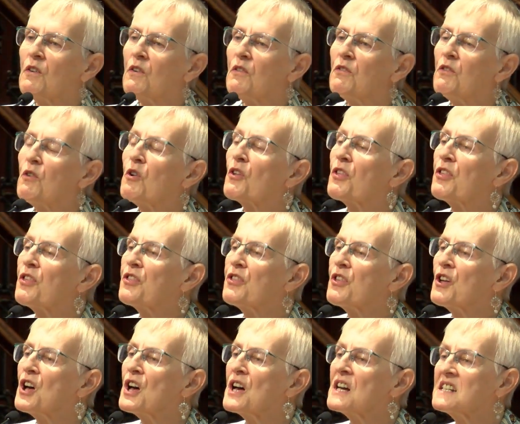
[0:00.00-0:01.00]
For
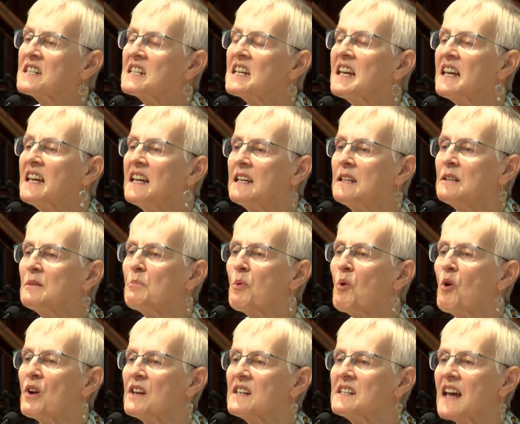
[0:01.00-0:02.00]

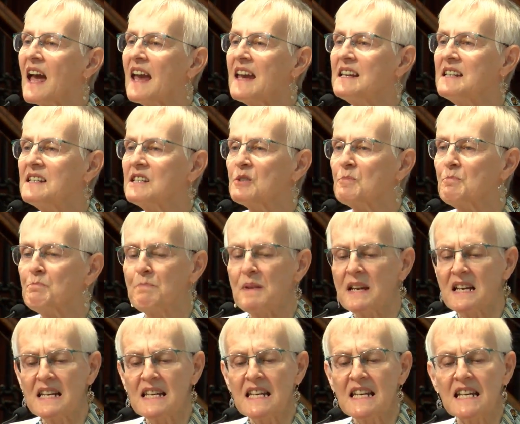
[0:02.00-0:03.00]
13.8
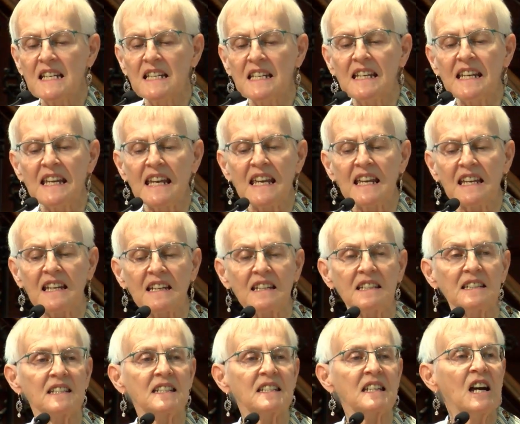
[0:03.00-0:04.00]
billion
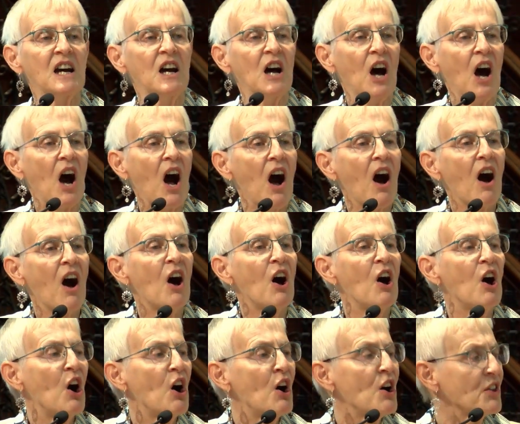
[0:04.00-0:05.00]
years, our
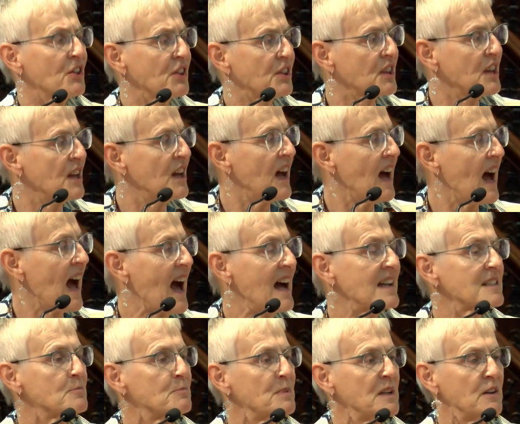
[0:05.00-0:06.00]
Earth
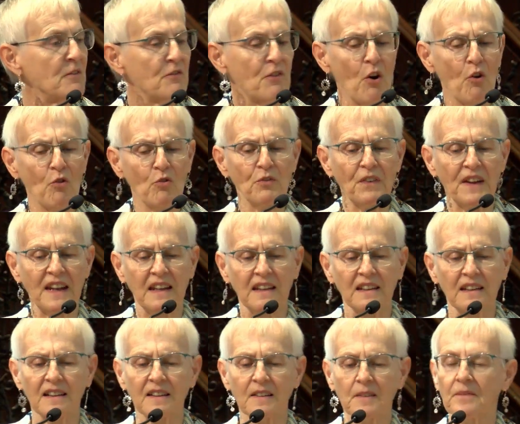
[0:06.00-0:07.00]
has been evolving.
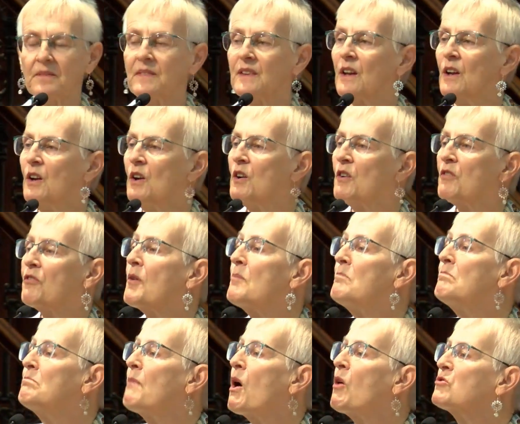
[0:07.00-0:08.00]

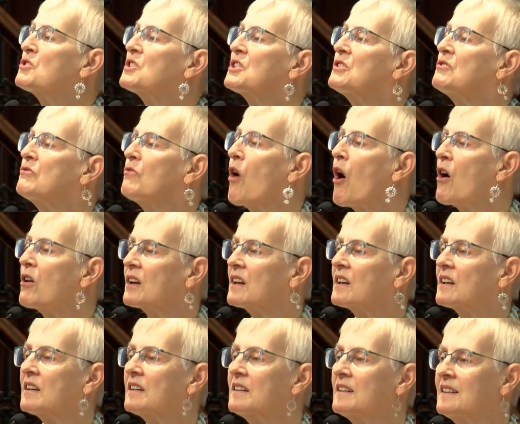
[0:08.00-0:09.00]
From molten
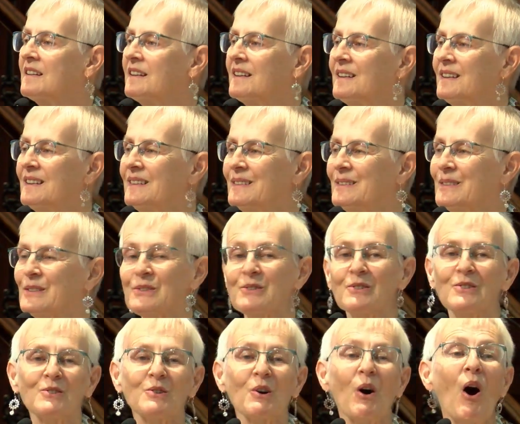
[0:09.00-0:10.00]
rock
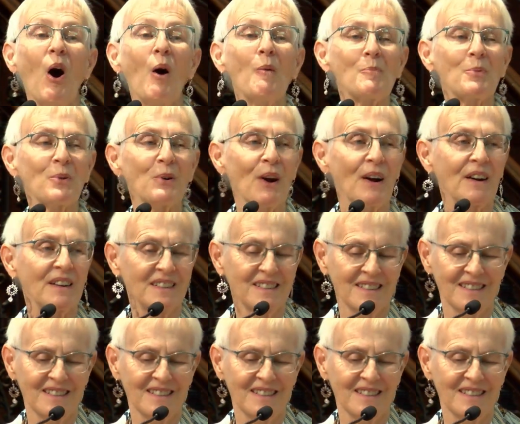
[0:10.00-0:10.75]
to opera.